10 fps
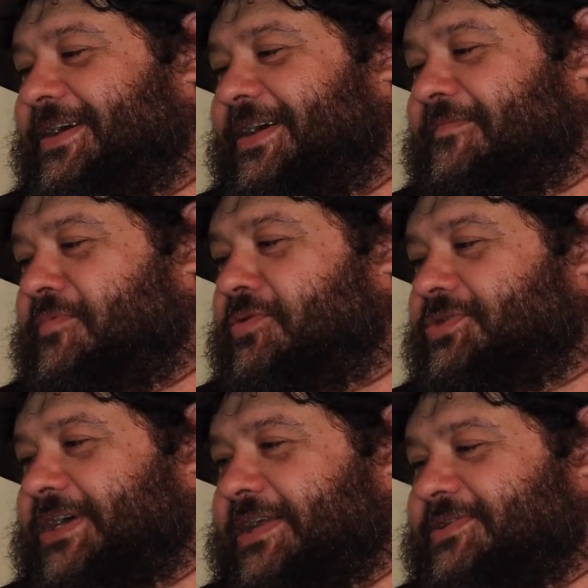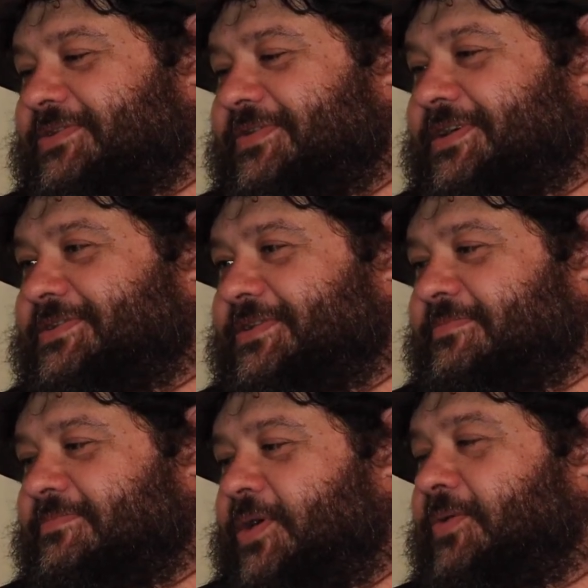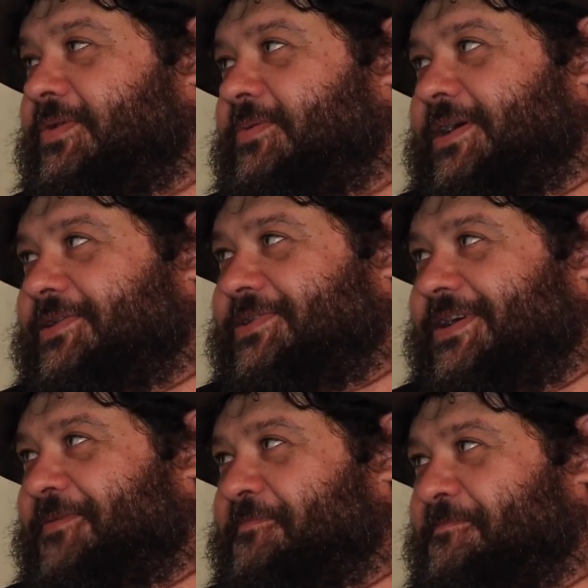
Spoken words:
have more chats and drink some older wines there.